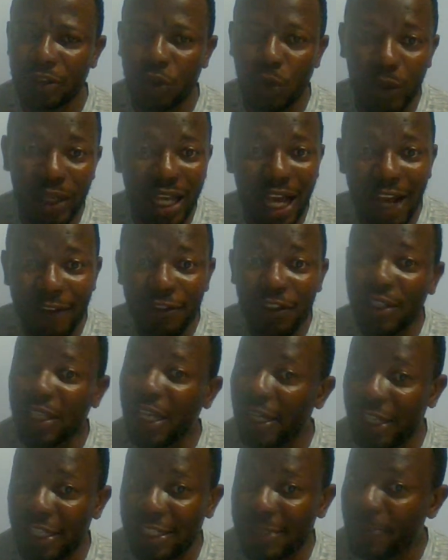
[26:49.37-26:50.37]
We have to
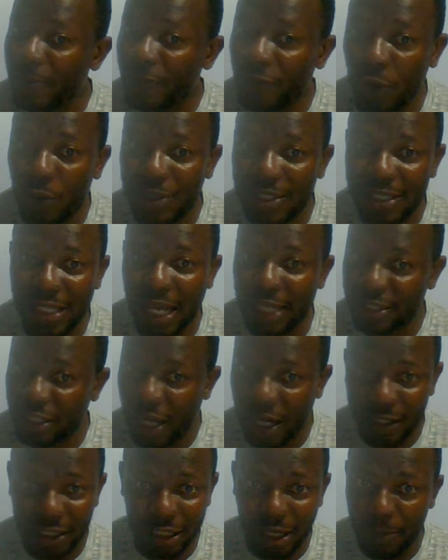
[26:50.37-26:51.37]
get this before we start
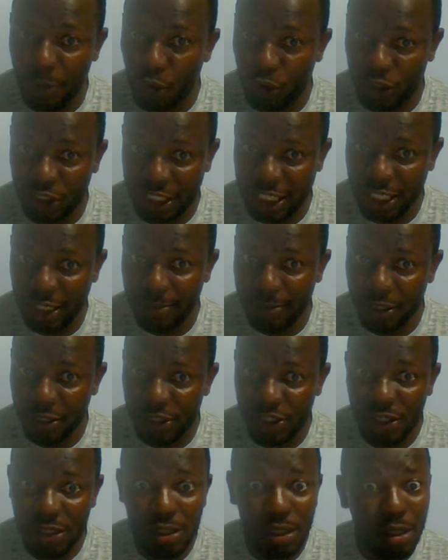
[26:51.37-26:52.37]
talking about
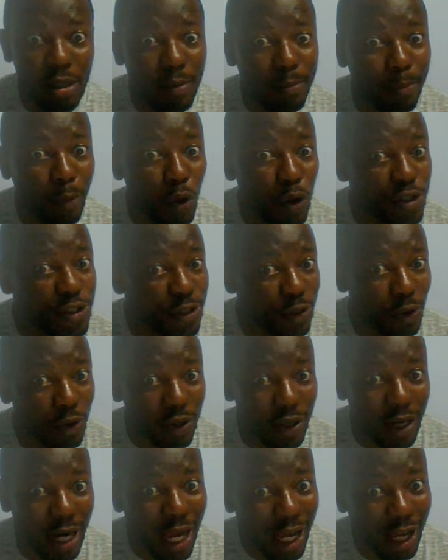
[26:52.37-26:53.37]
tables, more so
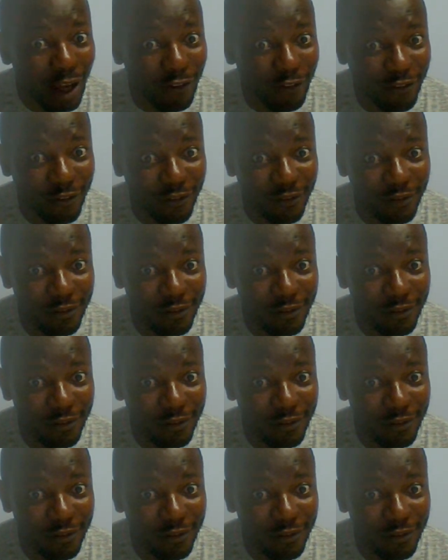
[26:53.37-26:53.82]
graph.